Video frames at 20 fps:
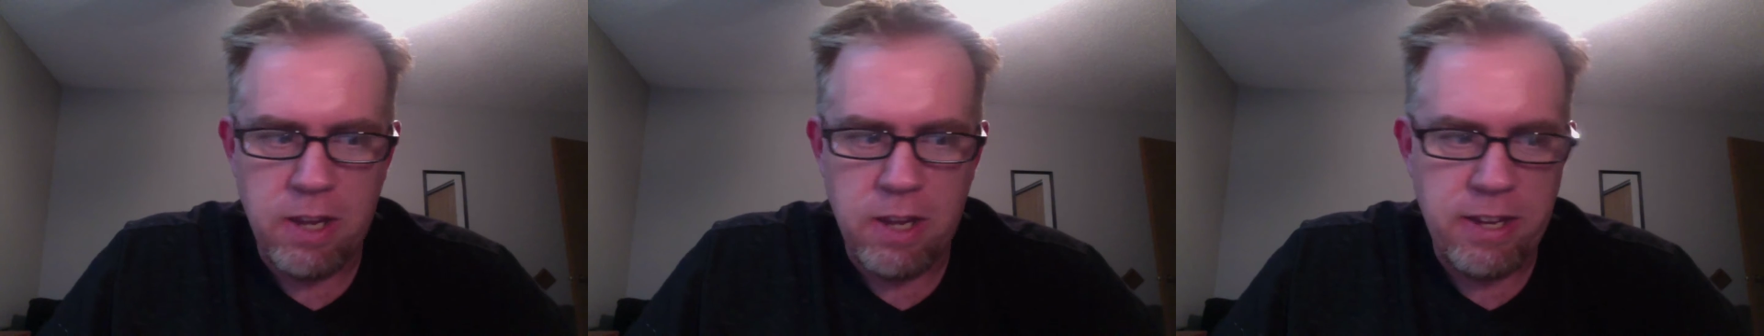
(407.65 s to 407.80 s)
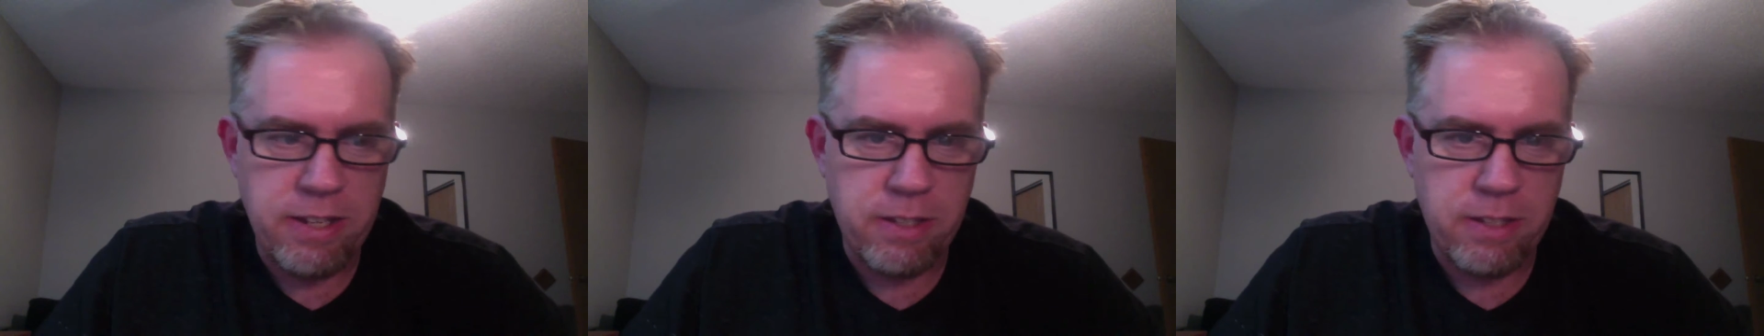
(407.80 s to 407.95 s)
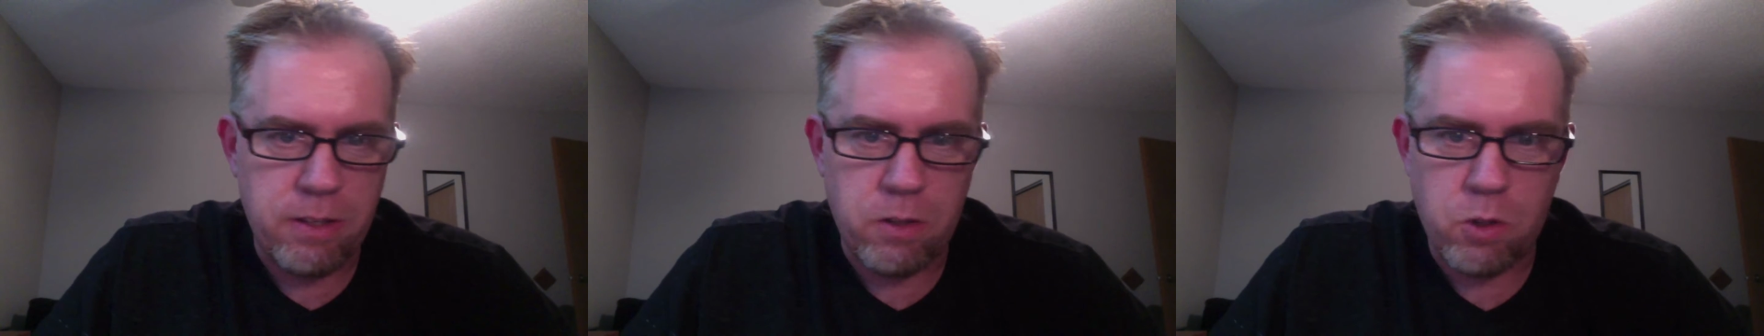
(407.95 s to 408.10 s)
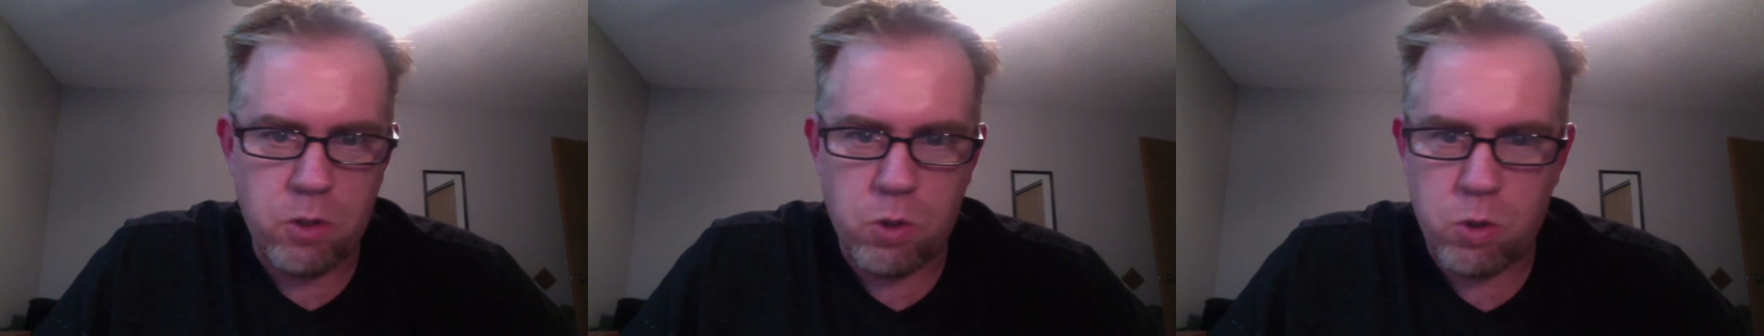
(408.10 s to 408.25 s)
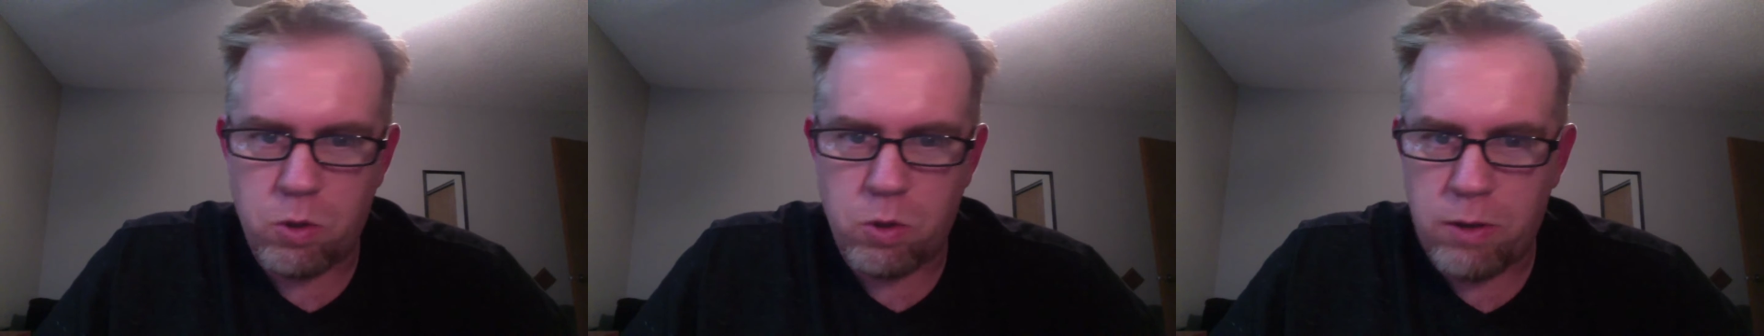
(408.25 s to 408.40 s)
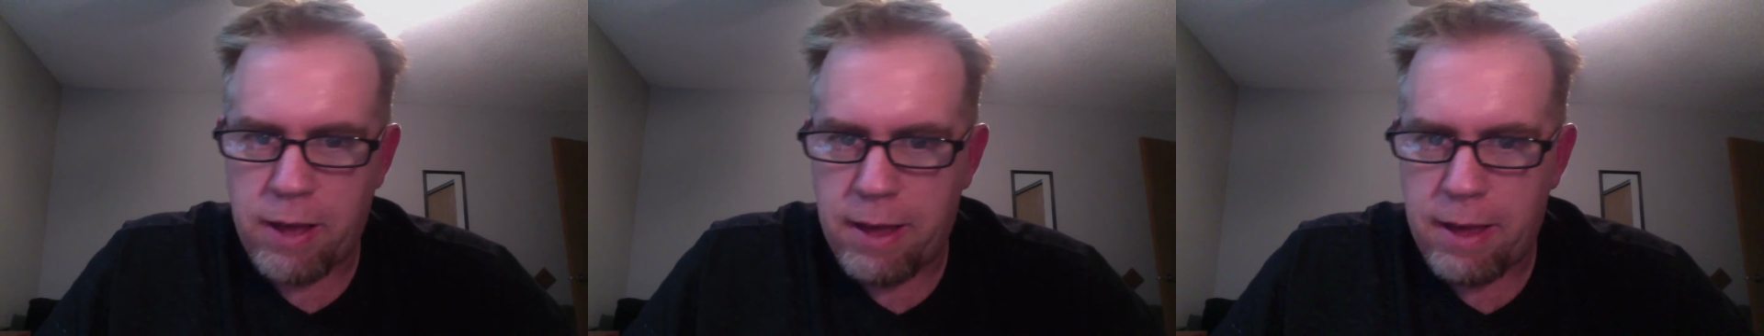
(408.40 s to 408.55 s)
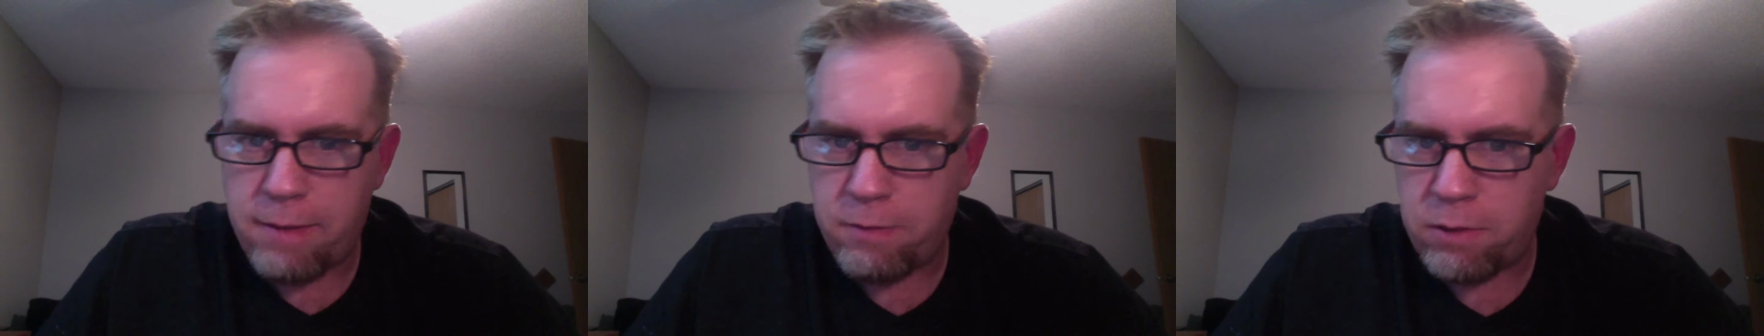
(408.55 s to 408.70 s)
It's a
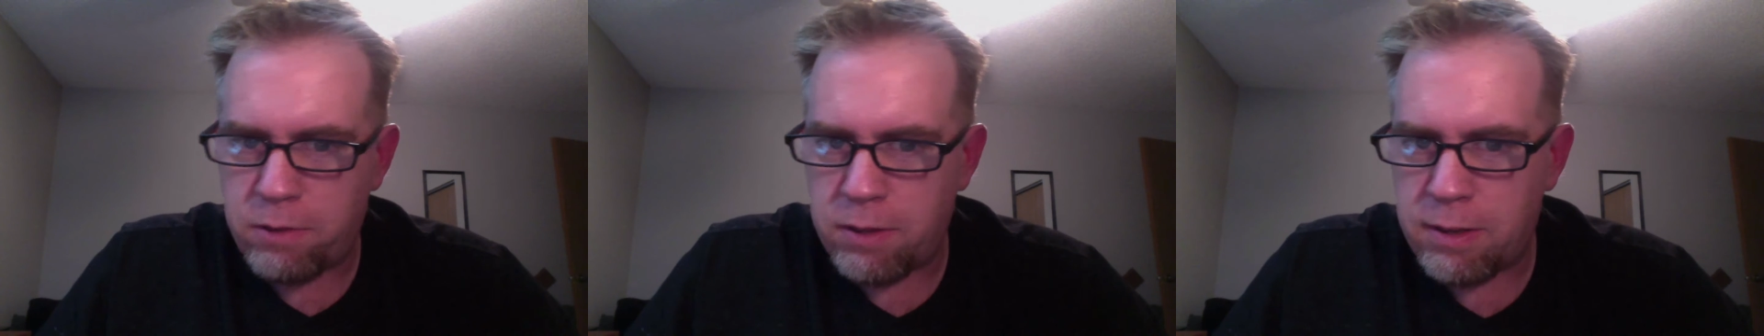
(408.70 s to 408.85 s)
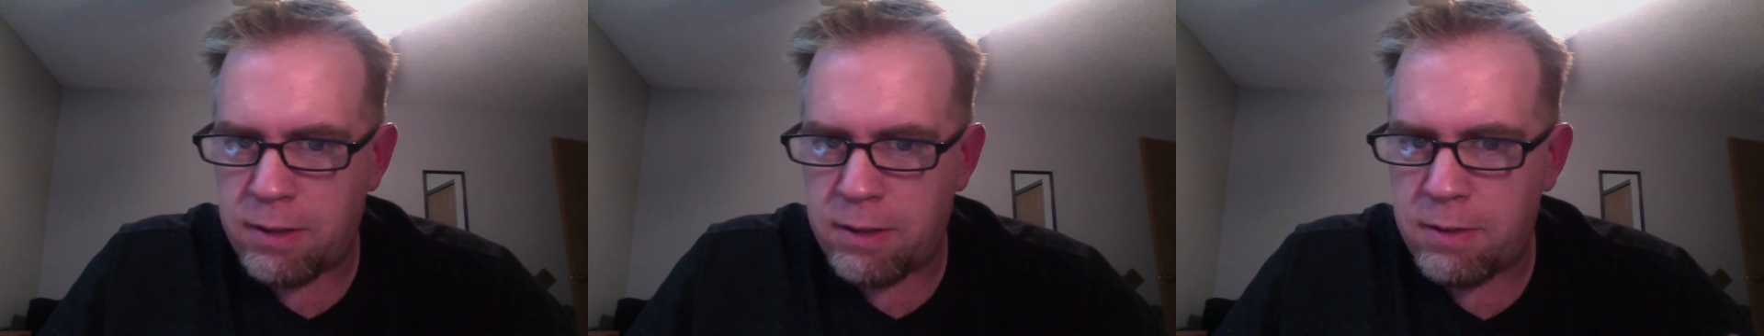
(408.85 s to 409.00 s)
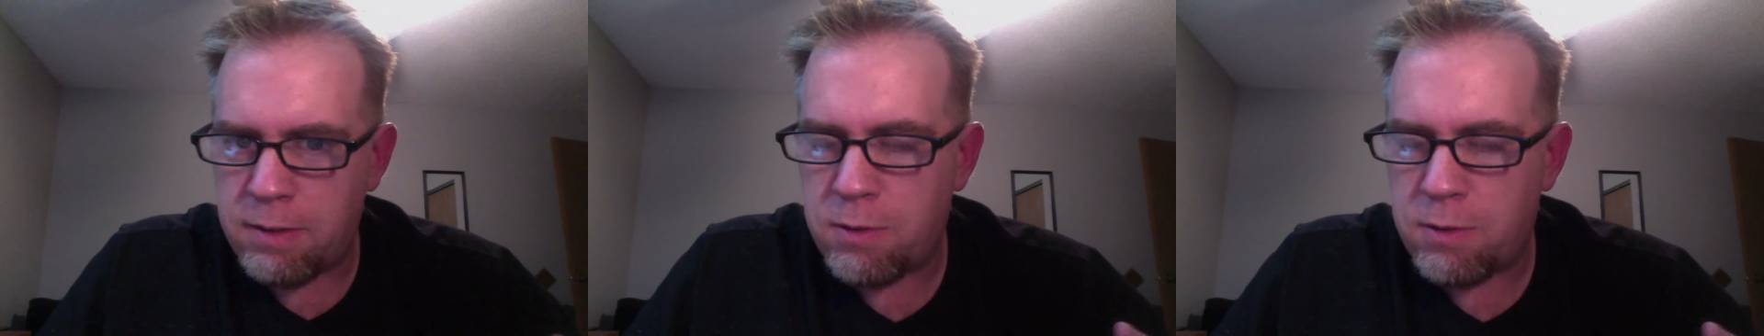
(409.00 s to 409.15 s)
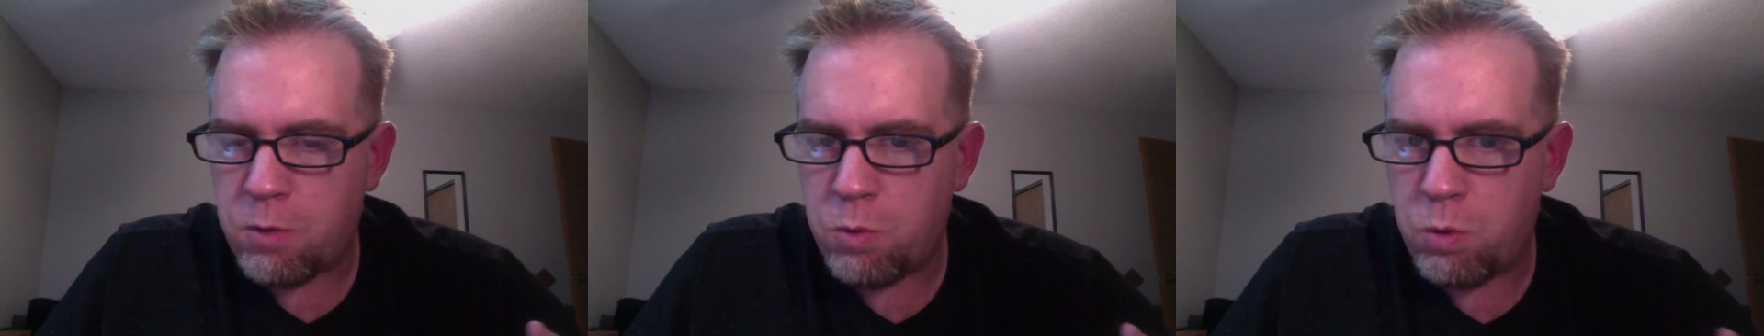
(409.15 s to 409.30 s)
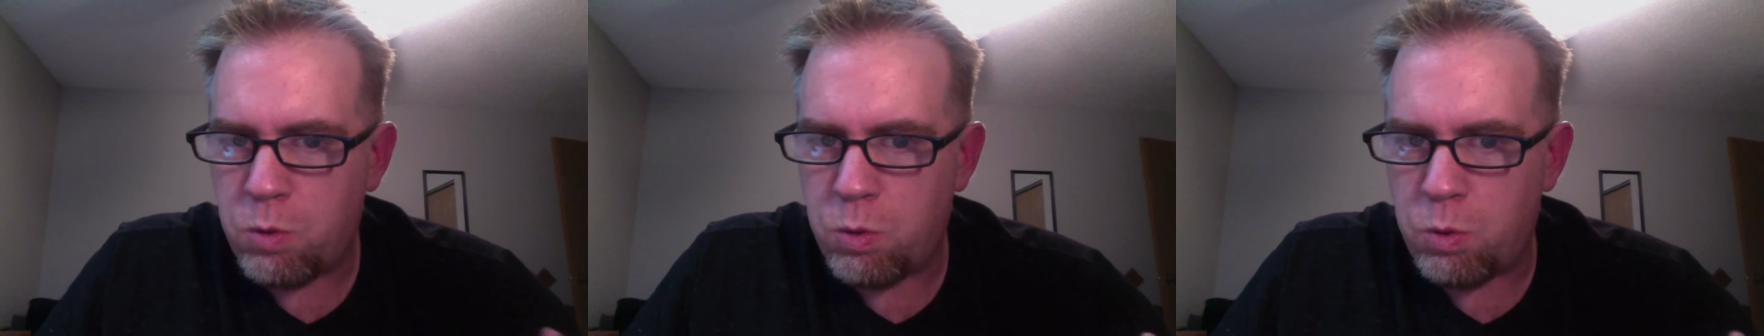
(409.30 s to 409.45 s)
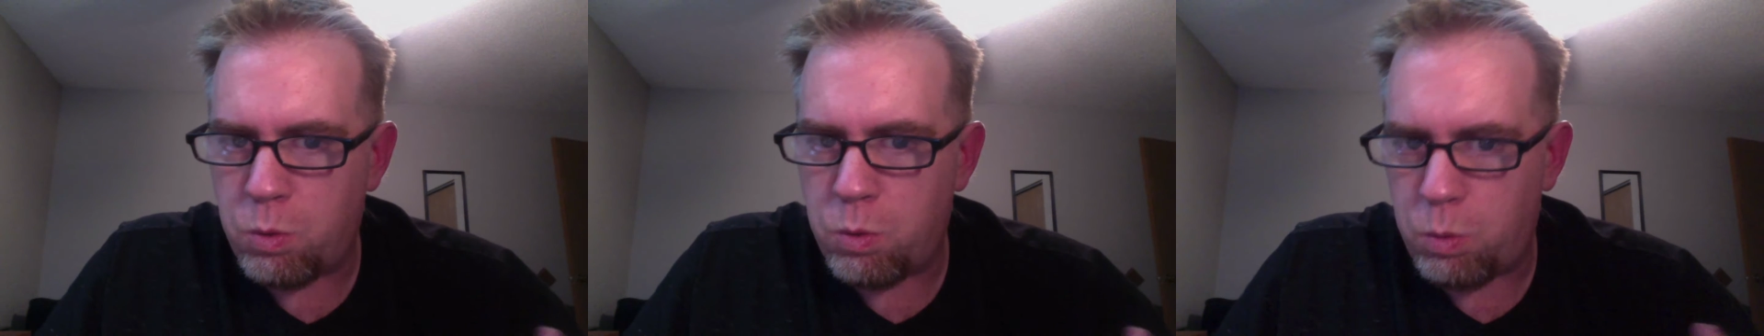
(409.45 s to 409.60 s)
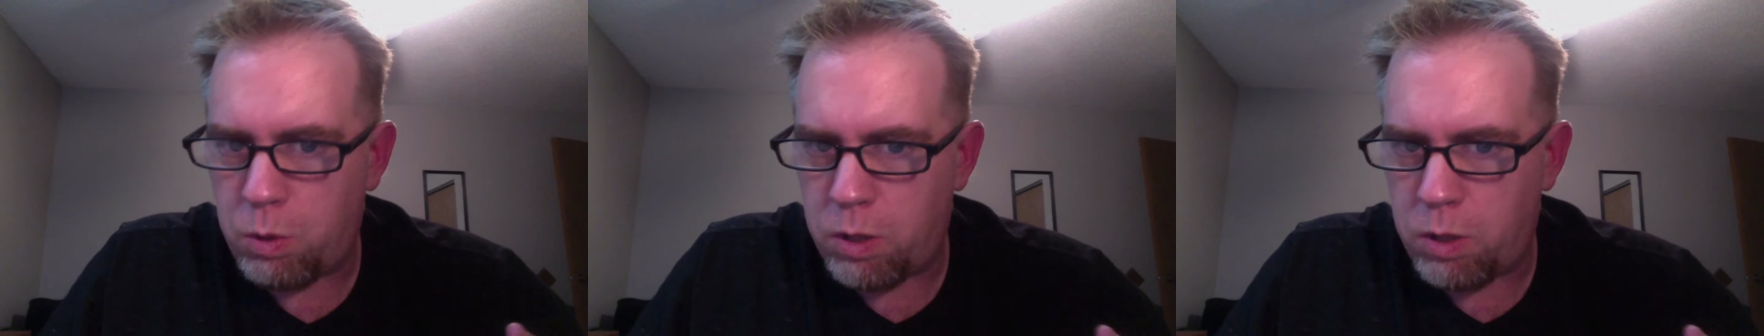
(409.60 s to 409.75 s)
traveling
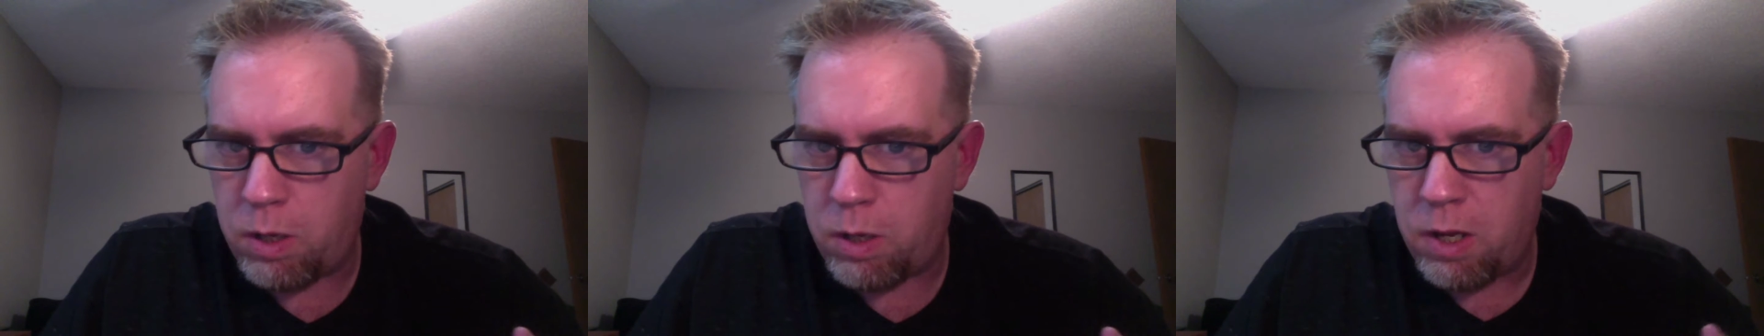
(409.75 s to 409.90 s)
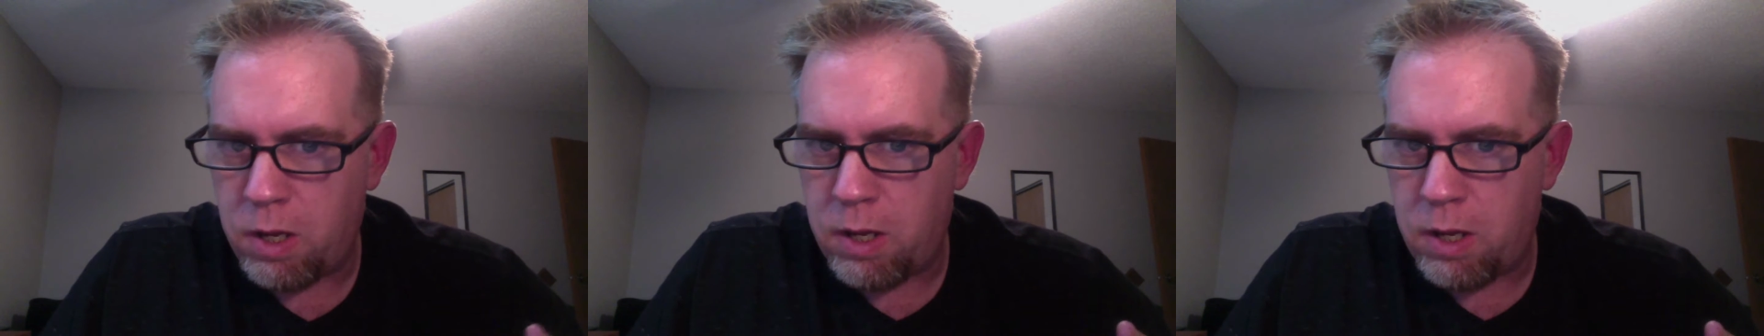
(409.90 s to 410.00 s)
through